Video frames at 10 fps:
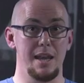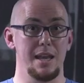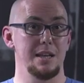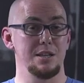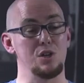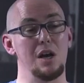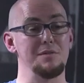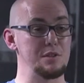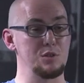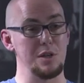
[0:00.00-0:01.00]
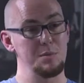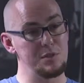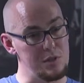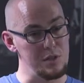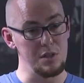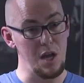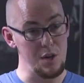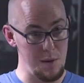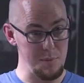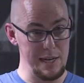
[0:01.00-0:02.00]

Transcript: needed JavaScript to load up the